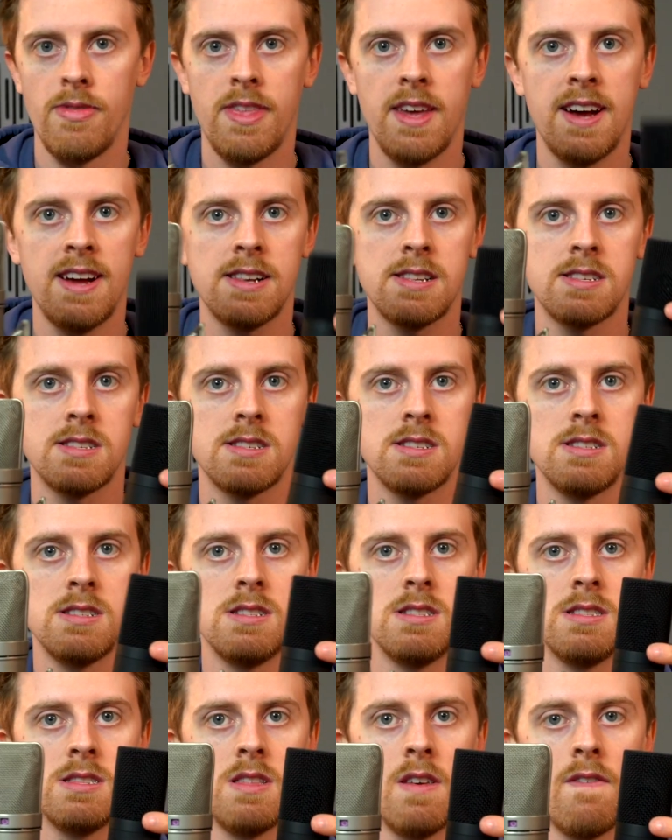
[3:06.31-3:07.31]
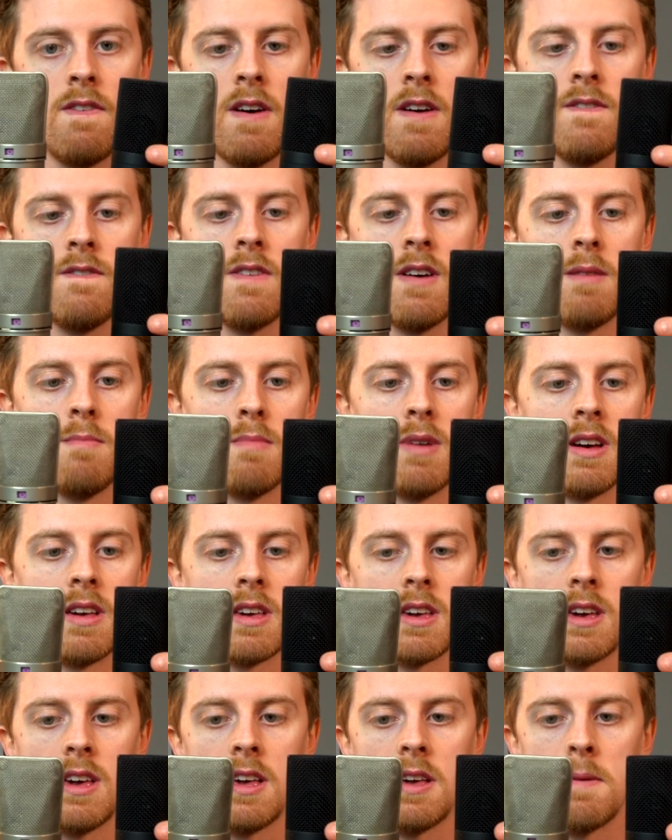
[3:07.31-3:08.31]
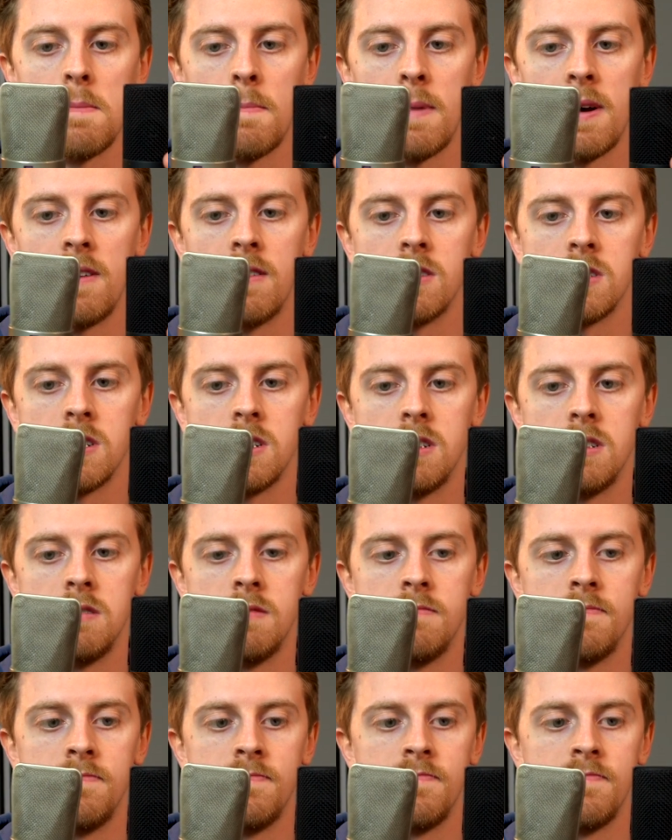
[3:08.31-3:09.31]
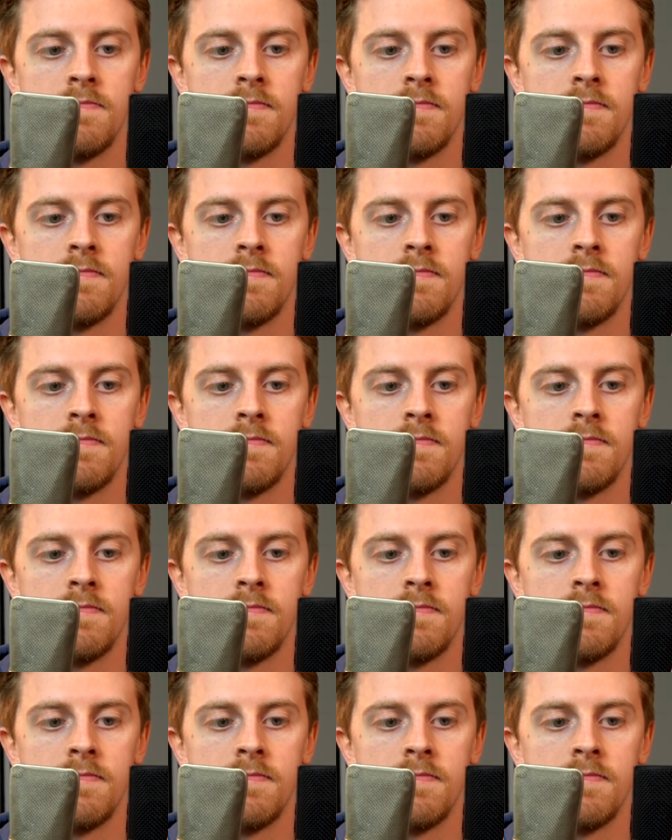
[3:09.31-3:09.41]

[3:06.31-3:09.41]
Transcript: That's the Fifine mic in comparison.